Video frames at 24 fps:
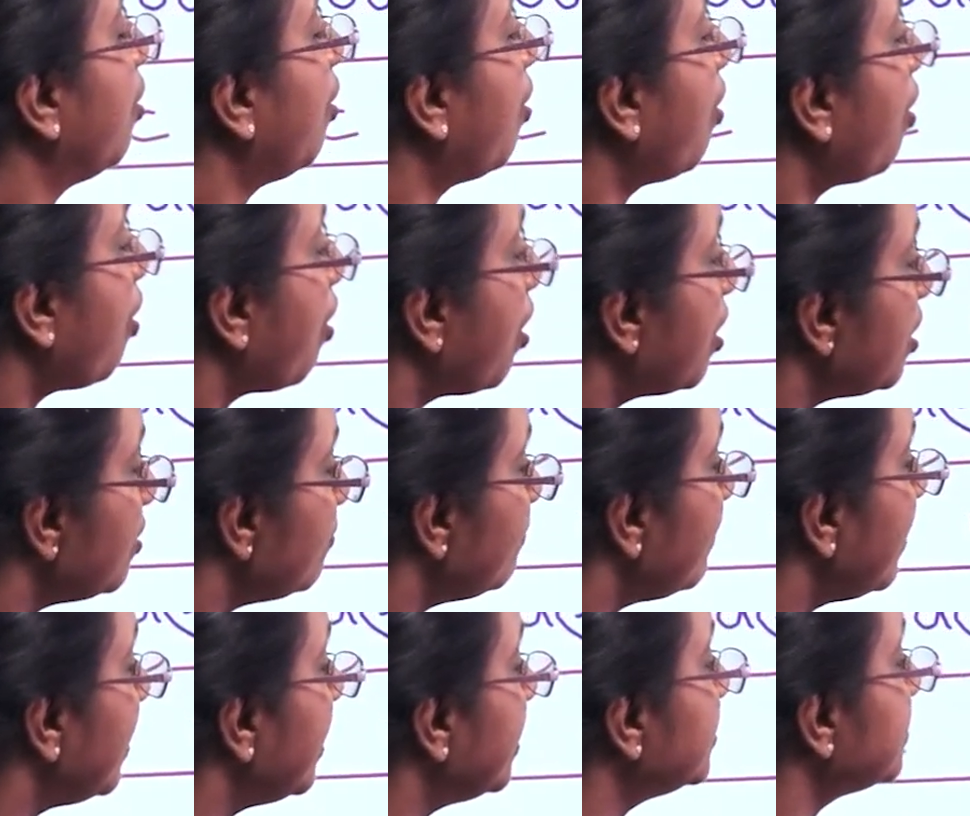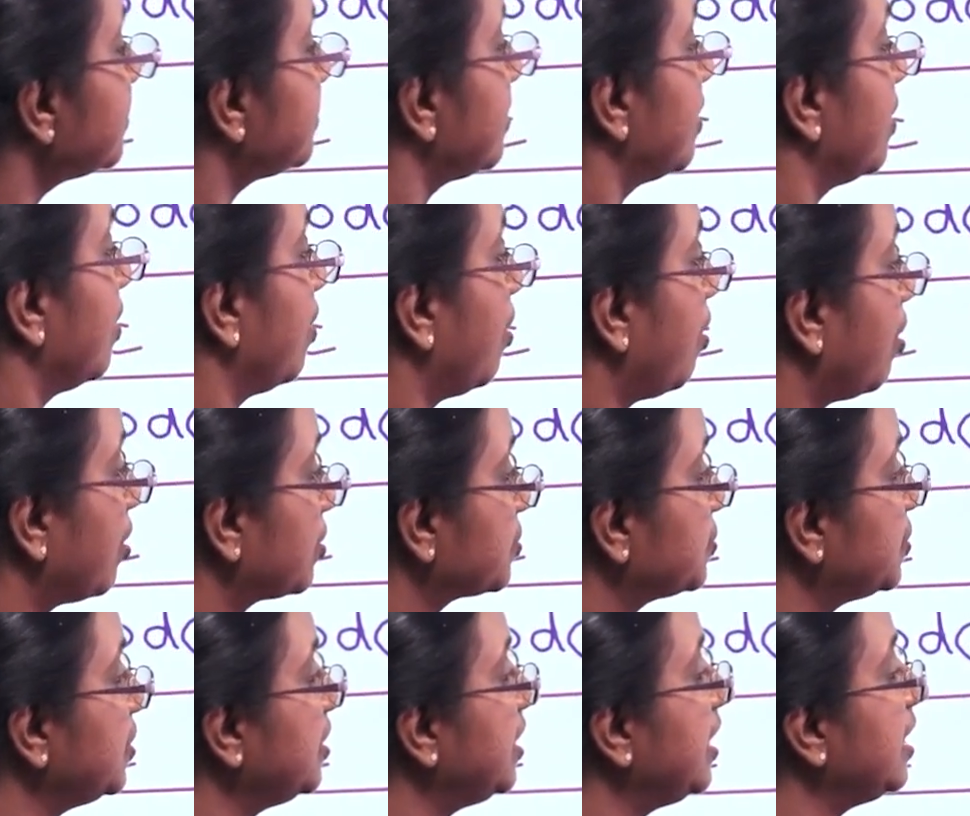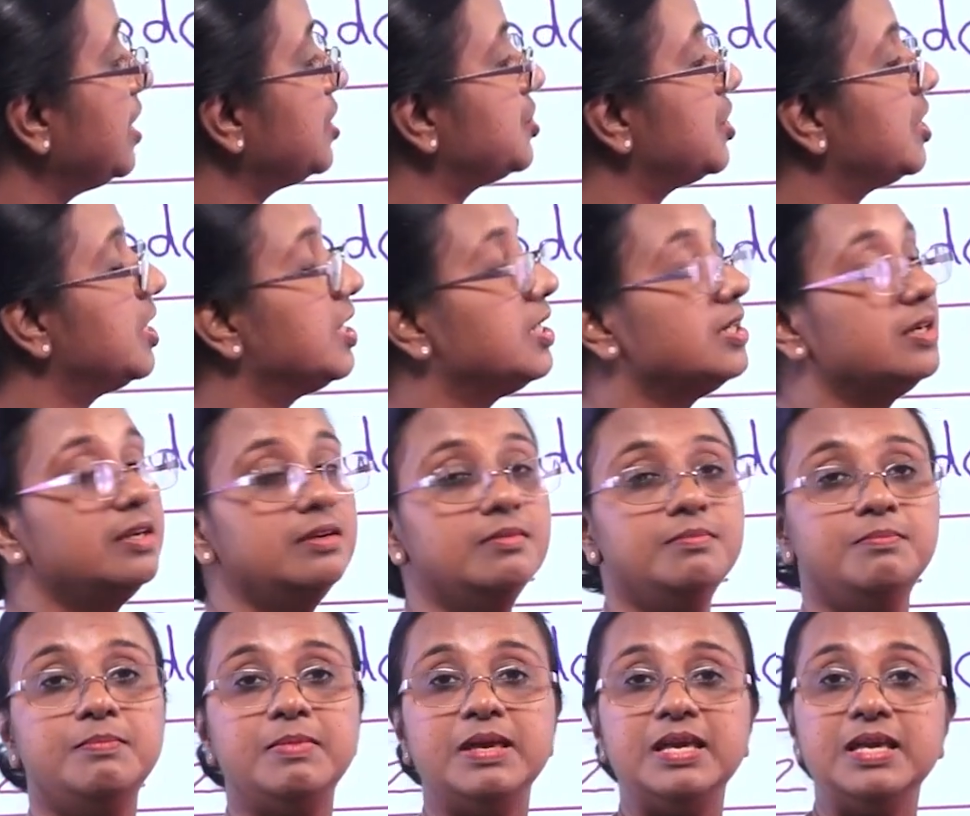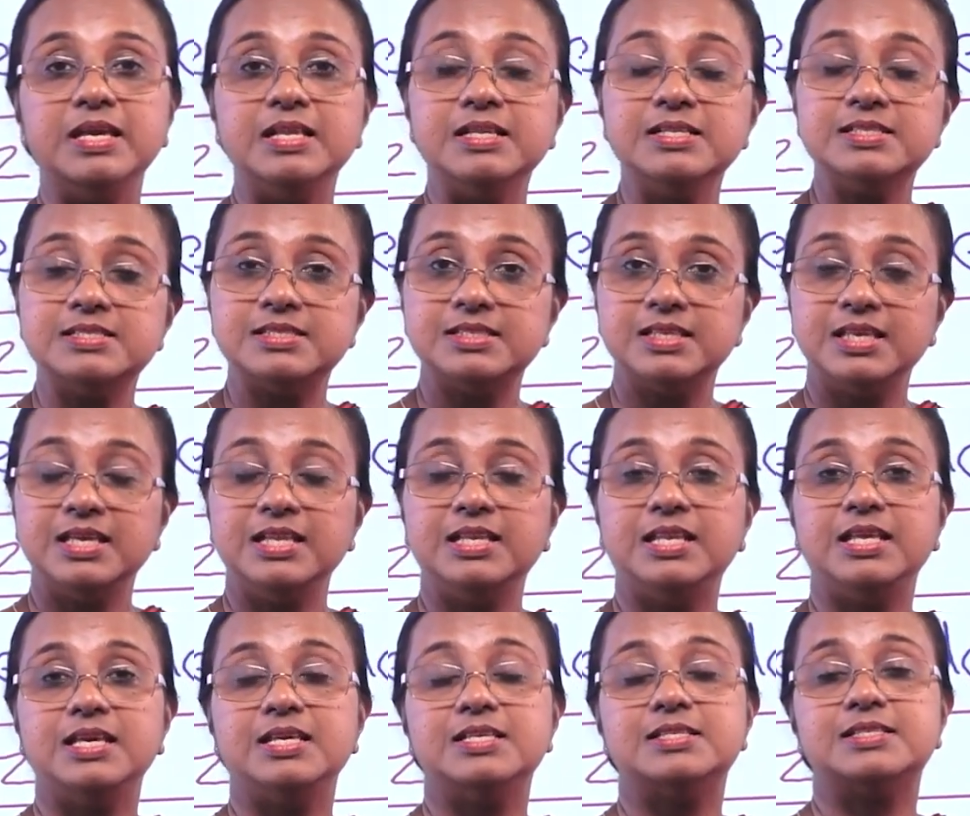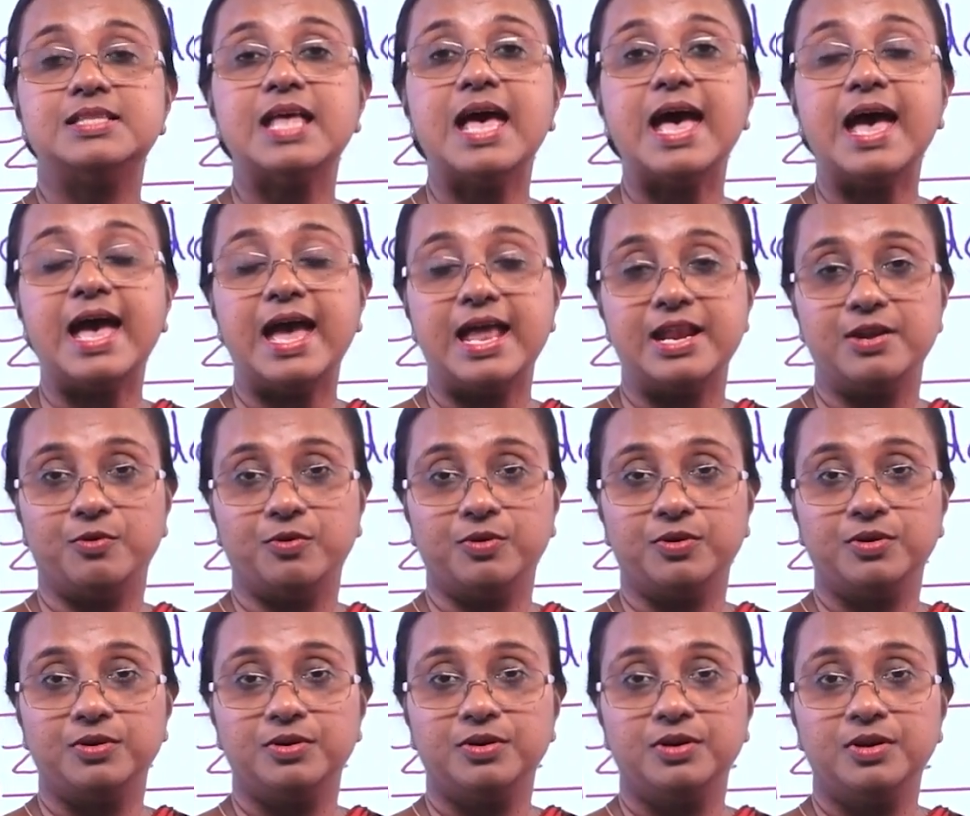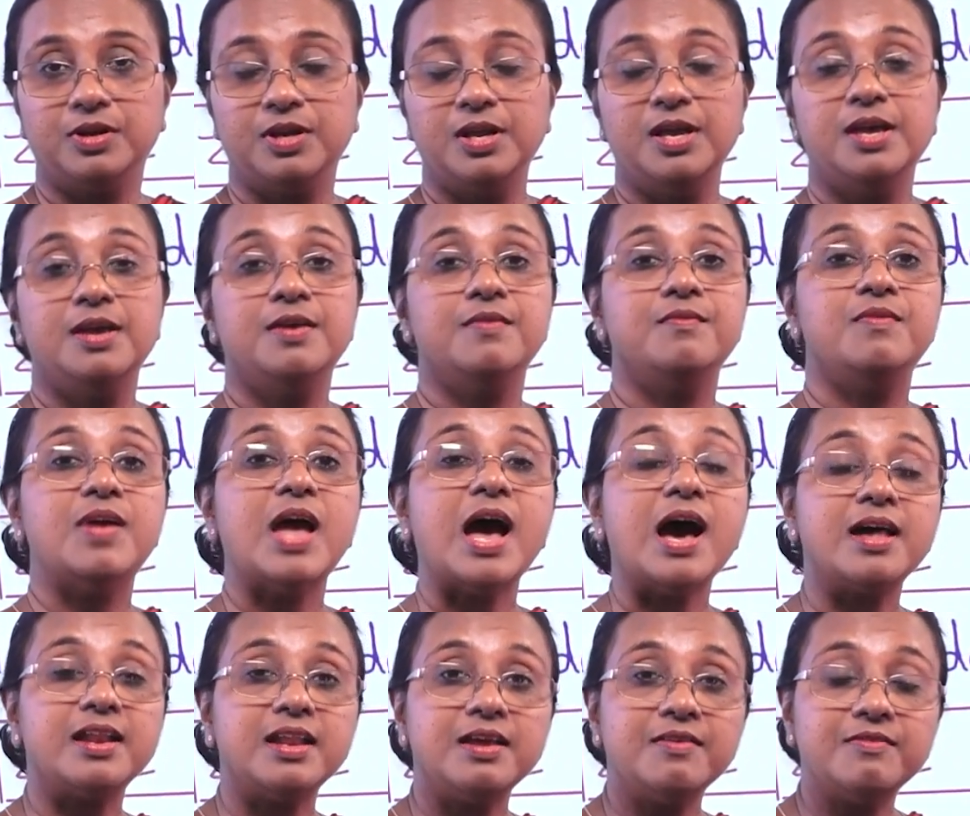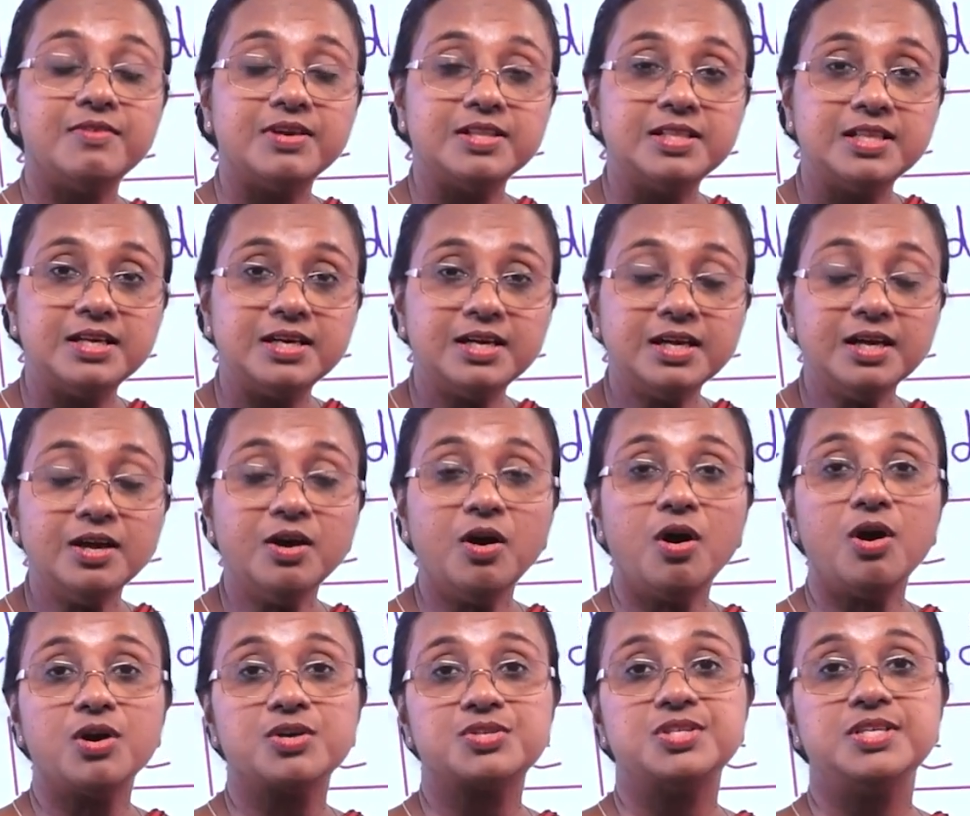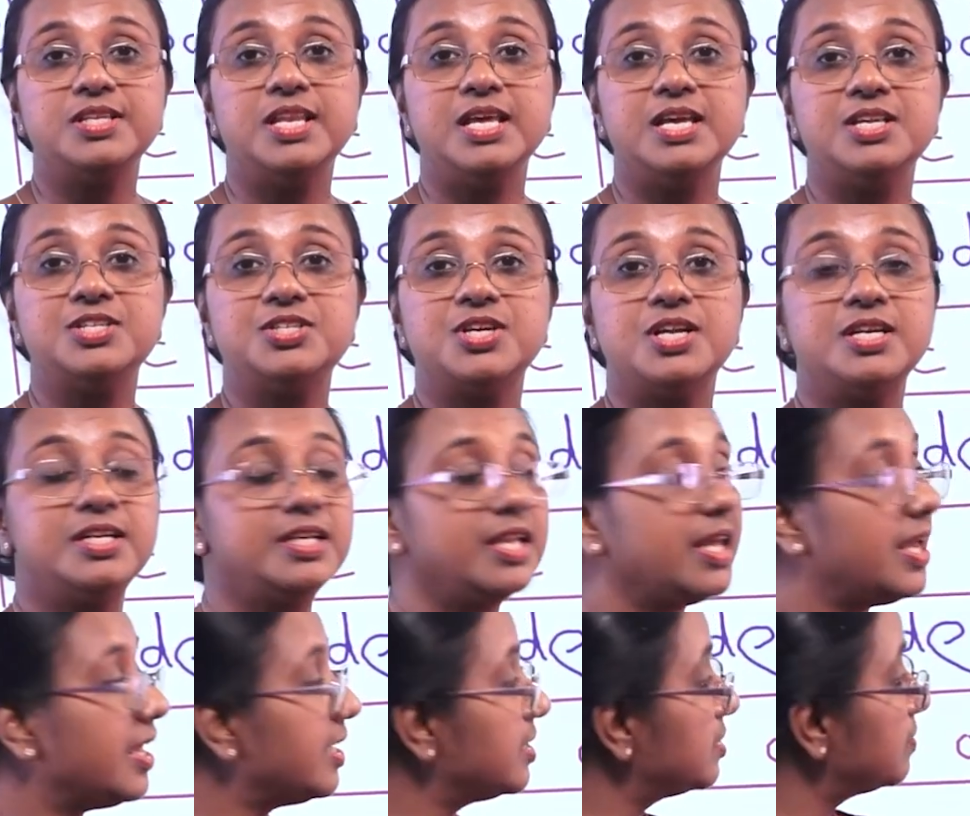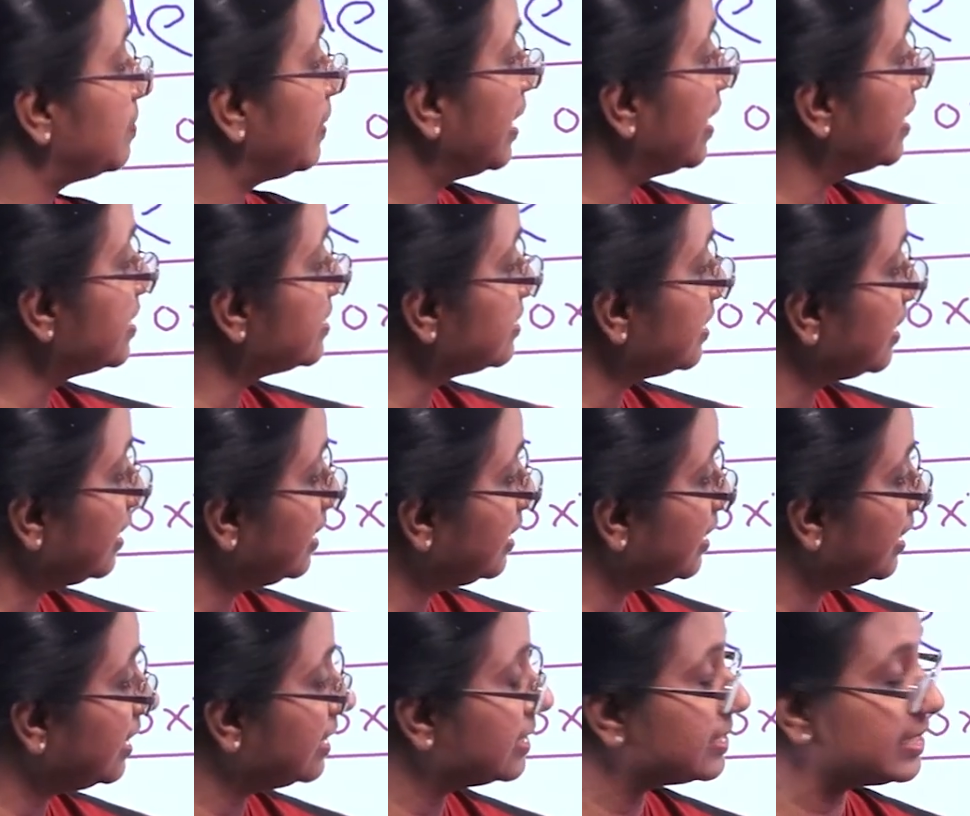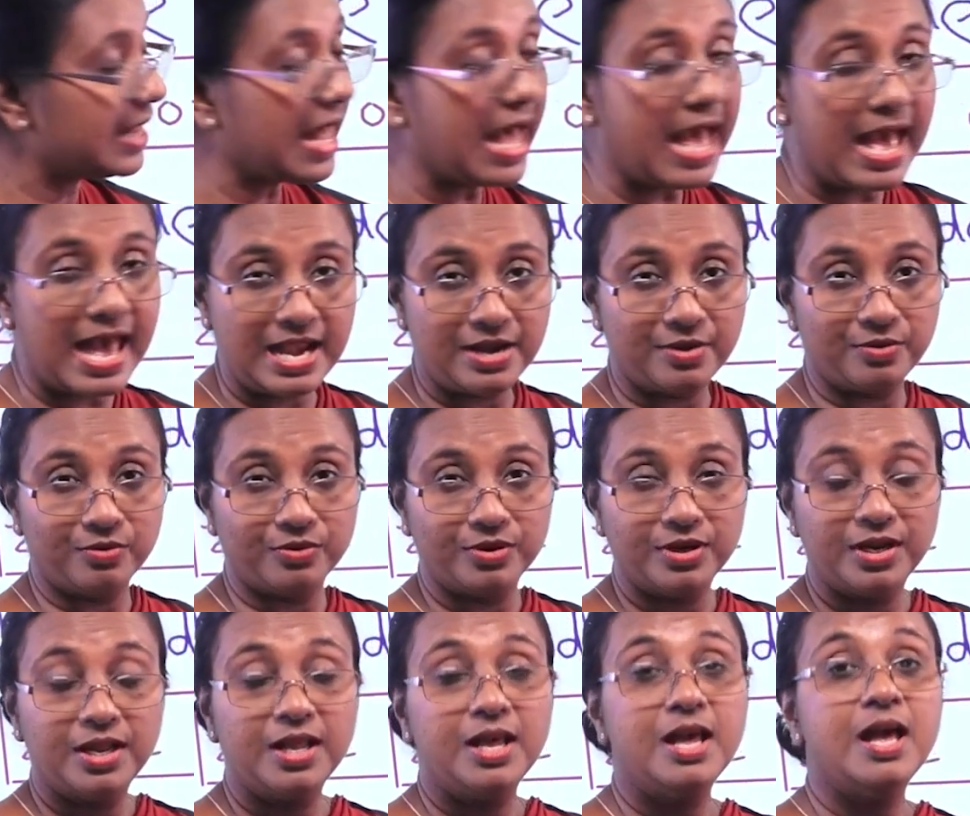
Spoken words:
Always oxidation means it is the anode. Wherever the oxidation takes place, it is the anode.